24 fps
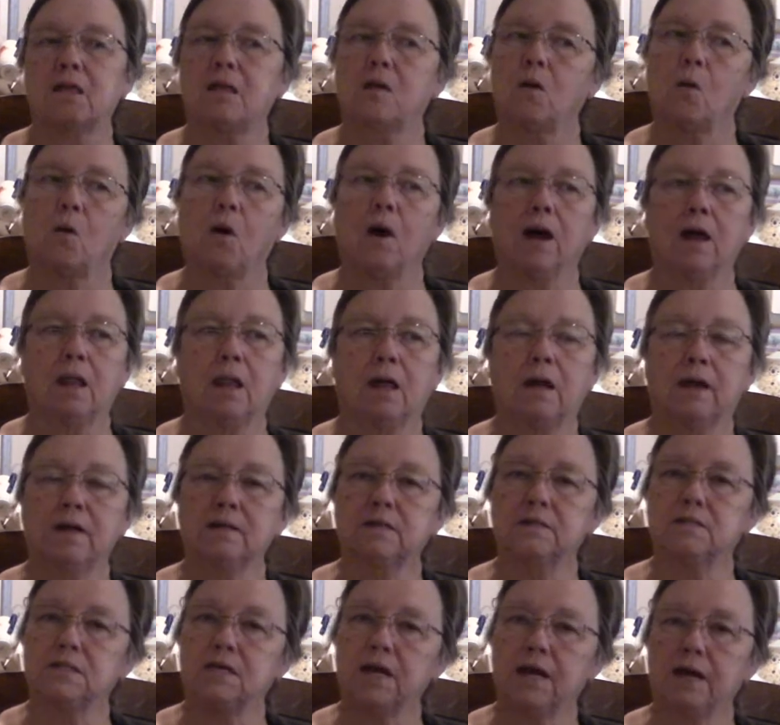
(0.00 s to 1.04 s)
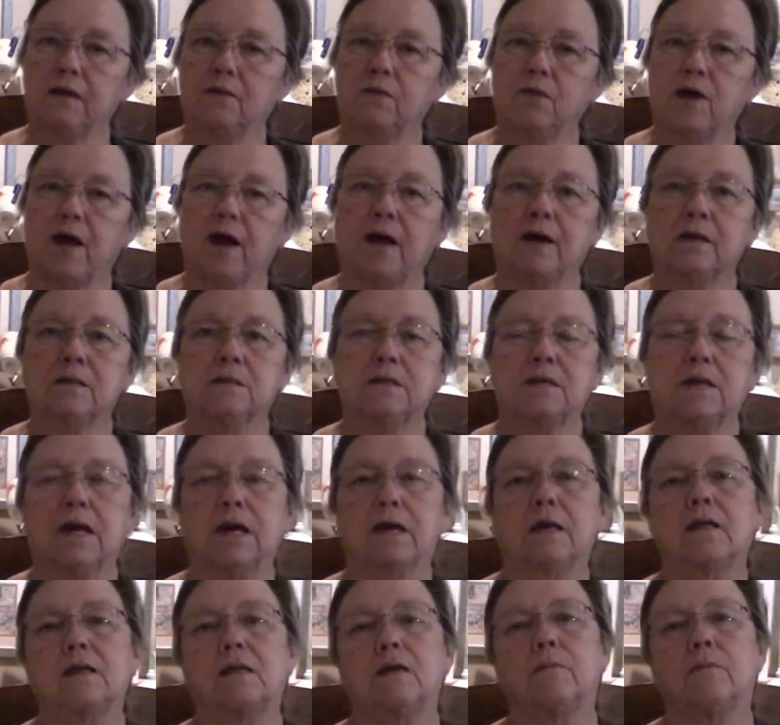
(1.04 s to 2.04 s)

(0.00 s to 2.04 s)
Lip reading: so I like to take that and take